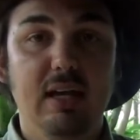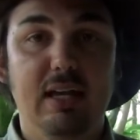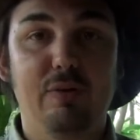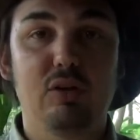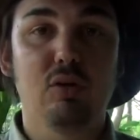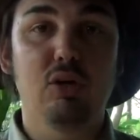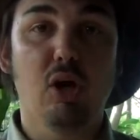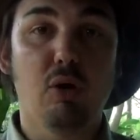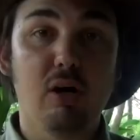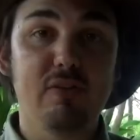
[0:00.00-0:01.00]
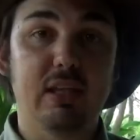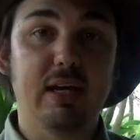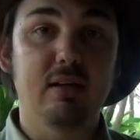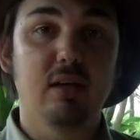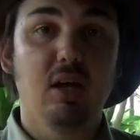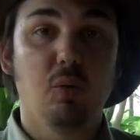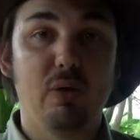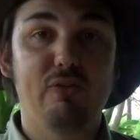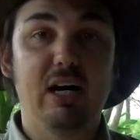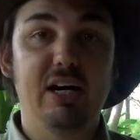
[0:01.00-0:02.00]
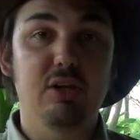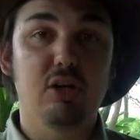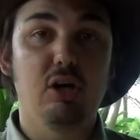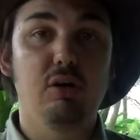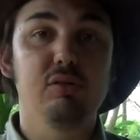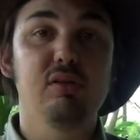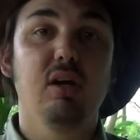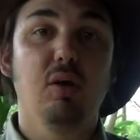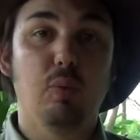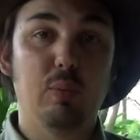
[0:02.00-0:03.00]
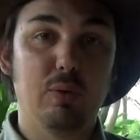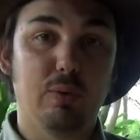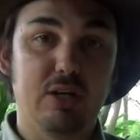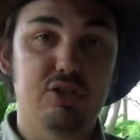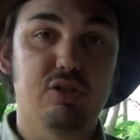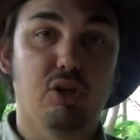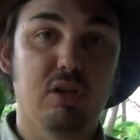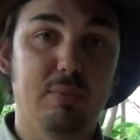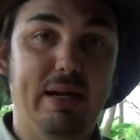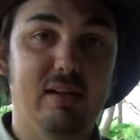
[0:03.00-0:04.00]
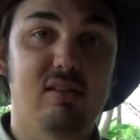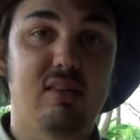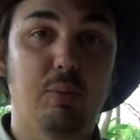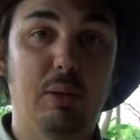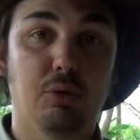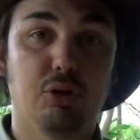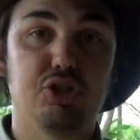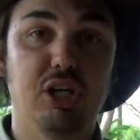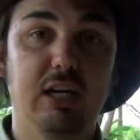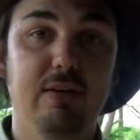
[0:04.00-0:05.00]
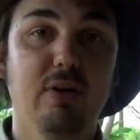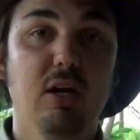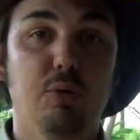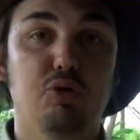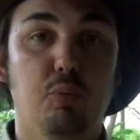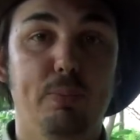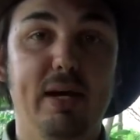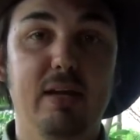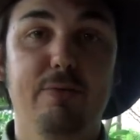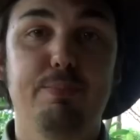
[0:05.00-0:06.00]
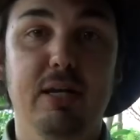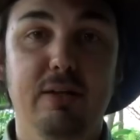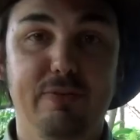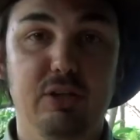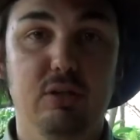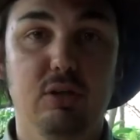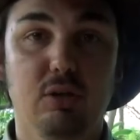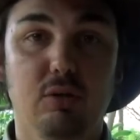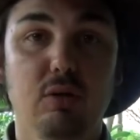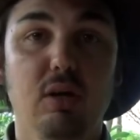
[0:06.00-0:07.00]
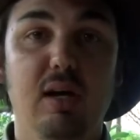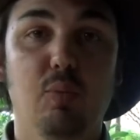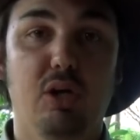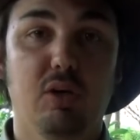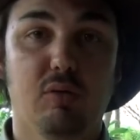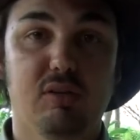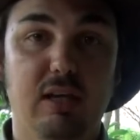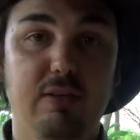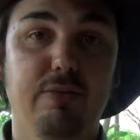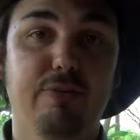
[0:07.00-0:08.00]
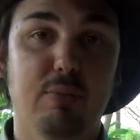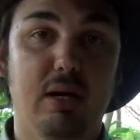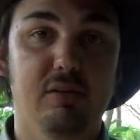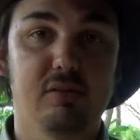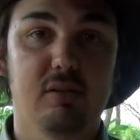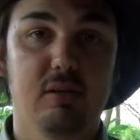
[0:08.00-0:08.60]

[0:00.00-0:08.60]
And if we do go over that, we've got other goals when we reach certain amounts that we want to achieve, which will better benefit you in what you receive from us.